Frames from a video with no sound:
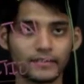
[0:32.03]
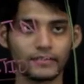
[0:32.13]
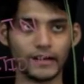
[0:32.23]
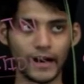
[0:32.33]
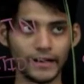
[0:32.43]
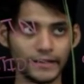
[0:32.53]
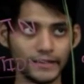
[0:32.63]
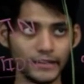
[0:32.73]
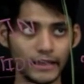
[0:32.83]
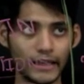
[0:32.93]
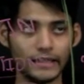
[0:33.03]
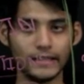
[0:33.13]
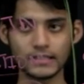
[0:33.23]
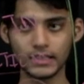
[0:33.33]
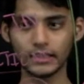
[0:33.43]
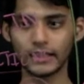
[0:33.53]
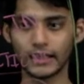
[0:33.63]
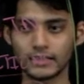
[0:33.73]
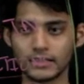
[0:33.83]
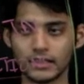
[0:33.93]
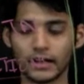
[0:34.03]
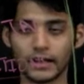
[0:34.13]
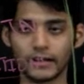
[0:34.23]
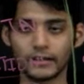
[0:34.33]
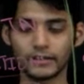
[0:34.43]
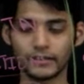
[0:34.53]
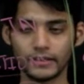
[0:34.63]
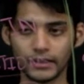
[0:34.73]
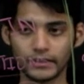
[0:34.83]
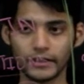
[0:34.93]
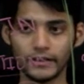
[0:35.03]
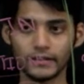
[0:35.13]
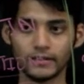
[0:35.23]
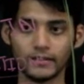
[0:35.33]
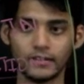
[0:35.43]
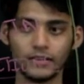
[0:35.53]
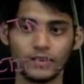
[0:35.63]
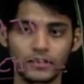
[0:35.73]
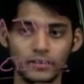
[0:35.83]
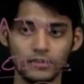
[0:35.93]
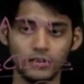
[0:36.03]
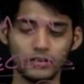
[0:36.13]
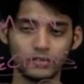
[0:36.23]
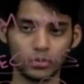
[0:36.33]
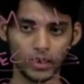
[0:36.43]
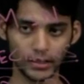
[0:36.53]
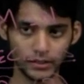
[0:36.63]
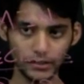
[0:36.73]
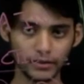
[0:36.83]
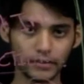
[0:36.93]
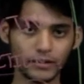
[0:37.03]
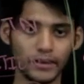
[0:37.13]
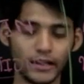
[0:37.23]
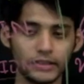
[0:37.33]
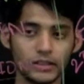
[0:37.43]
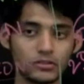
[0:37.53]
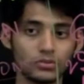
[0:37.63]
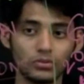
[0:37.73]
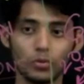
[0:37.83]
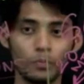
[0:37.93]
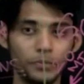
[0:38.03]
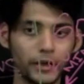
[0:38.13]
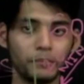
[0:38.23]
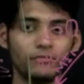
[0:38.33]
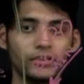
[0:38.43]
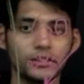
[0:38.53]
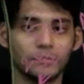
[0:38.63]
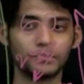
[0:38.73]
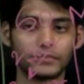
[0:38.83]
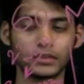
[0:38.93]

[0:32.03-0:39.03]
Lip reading: writing, and listening tests are conducted together and there is no break between them.